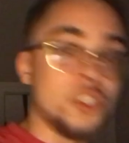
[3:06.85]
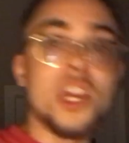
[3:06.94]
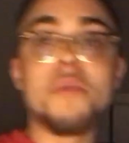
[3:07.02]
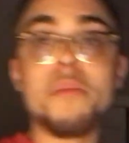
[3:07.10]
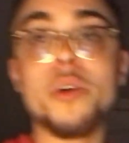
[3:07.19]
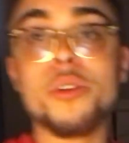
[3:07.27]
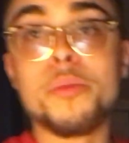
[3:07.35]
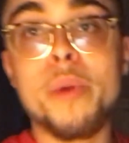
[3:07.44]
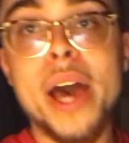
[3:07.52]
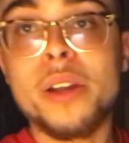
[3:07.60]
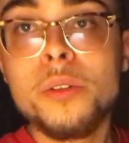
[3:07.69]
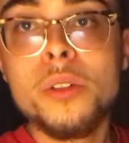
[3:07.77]
Jay Mills
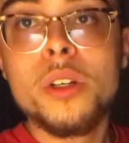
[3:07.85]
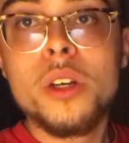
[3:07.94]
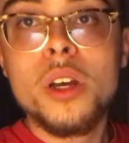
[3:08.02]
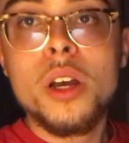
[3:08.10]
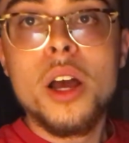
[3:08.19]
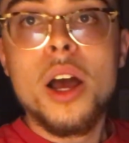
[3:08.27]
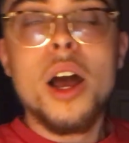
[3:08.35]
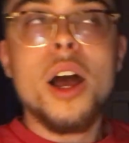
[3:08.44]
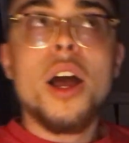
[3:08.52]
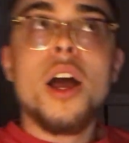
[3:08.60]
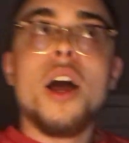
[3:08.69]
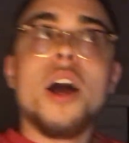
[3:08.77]
battle,
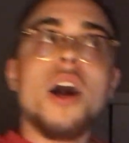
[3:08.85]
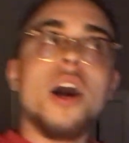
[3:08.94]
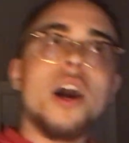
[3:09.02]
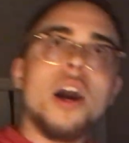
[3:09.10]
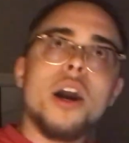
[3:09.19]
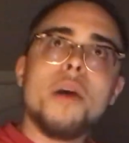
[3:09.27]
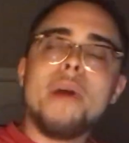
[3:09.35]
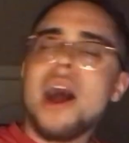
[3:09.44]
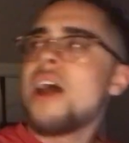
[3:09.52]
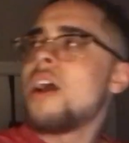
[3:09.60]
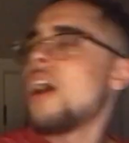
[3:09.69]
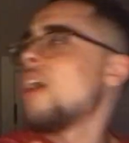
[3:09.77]

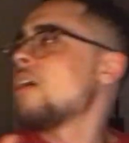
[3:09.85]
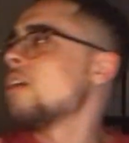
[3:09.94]
I